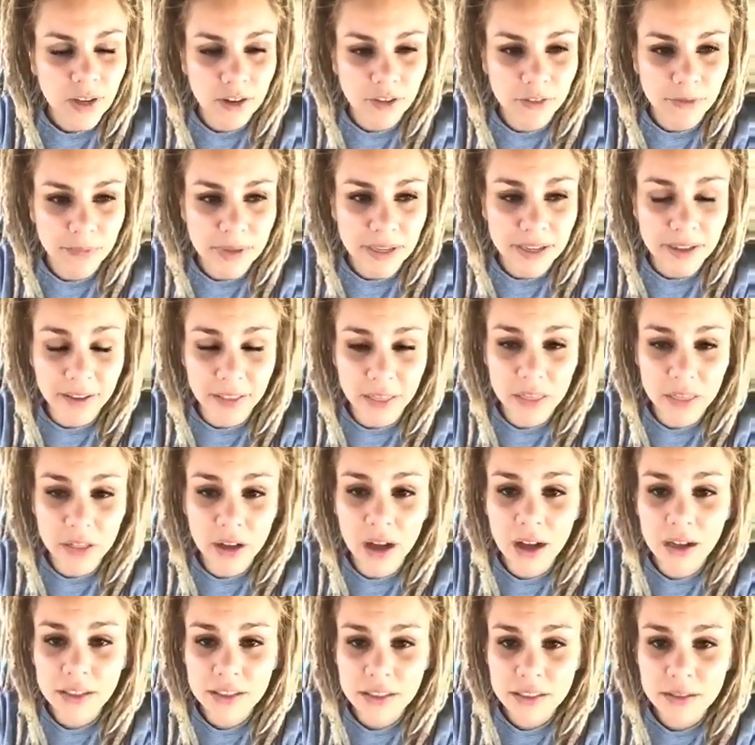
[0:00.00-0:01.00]
of being
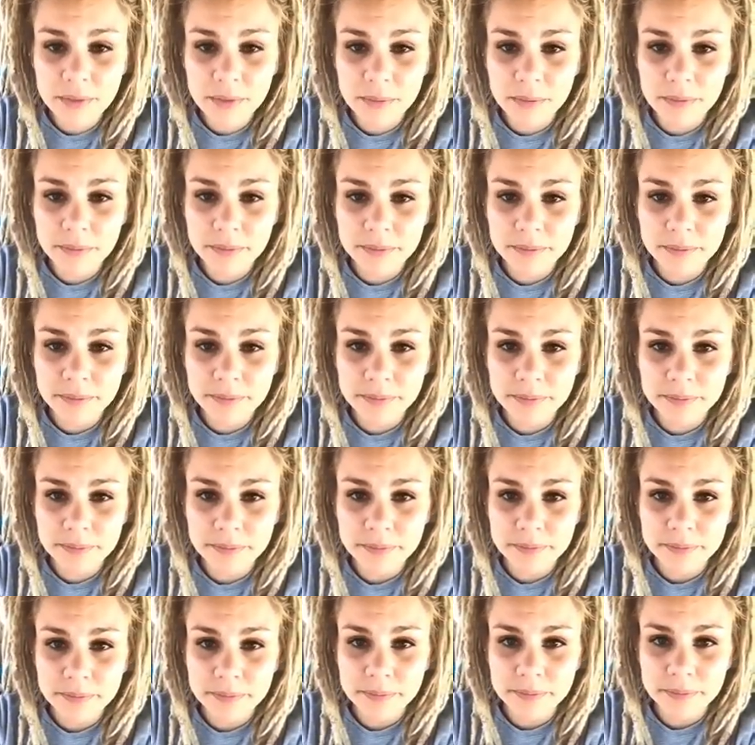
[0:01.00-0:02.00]
thought
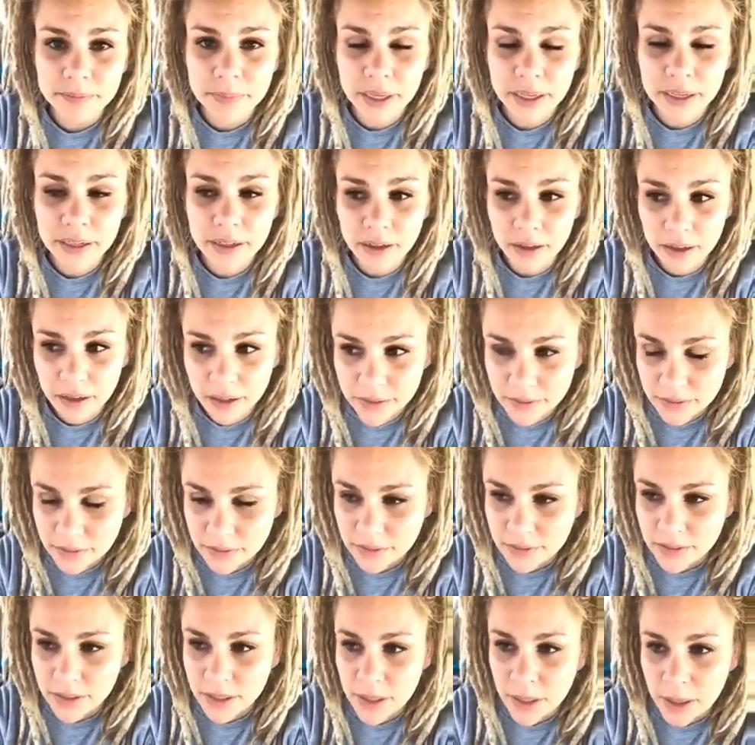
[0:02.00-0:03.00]
by God,
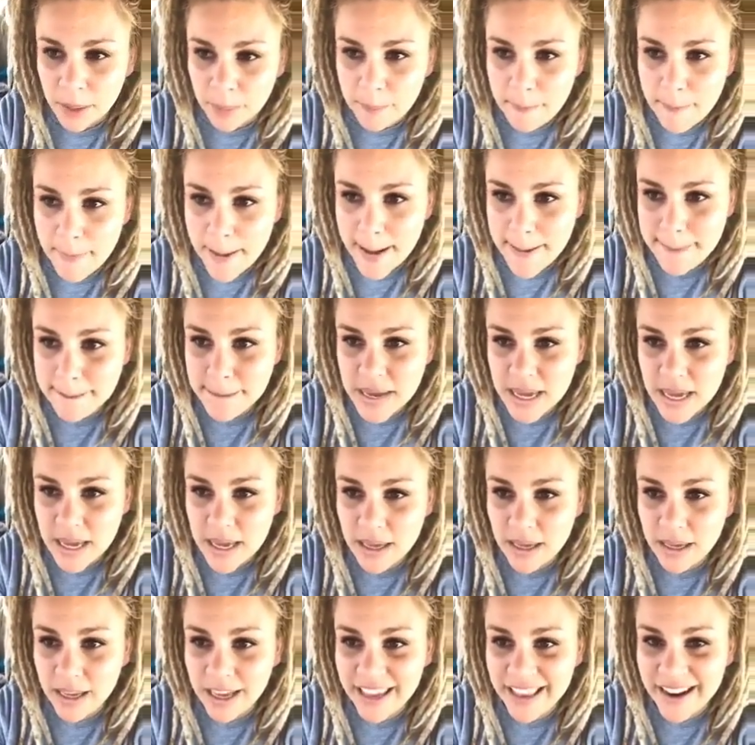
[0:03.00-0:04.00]
by
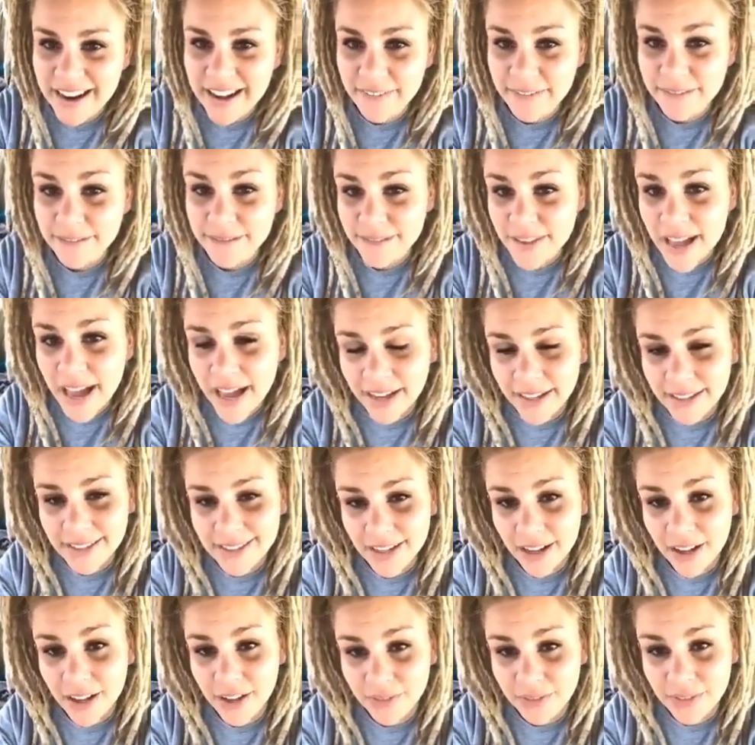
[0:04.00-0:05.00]
being in effect
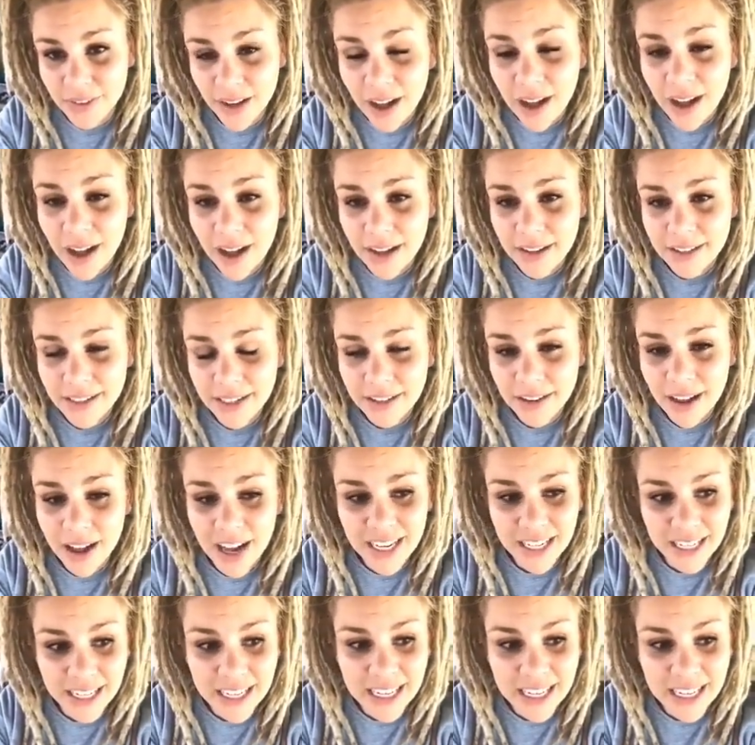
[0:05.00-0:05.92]
of God, and not